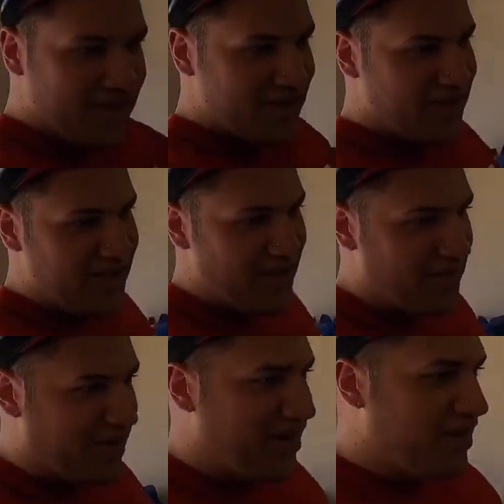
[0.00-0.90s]
So
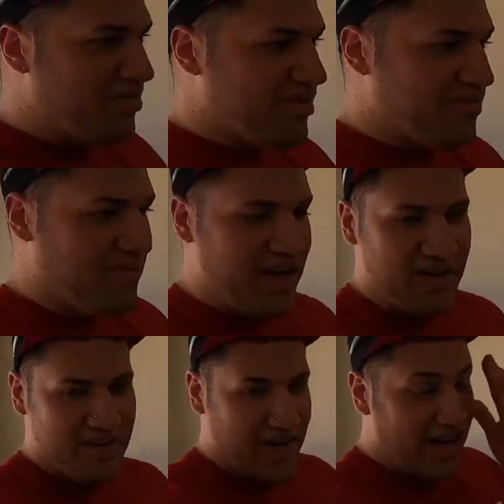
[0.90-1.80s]
now we cleared up some
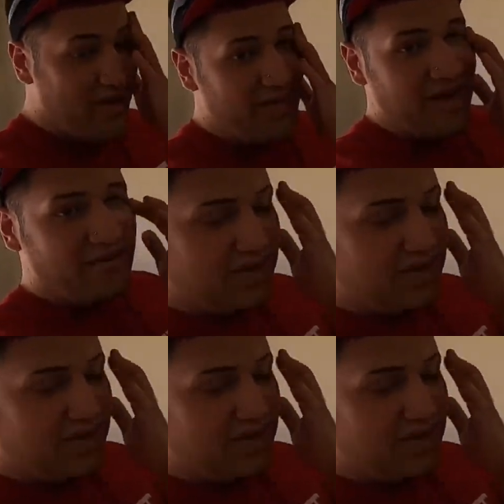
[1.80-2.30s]
space. I gotta buy a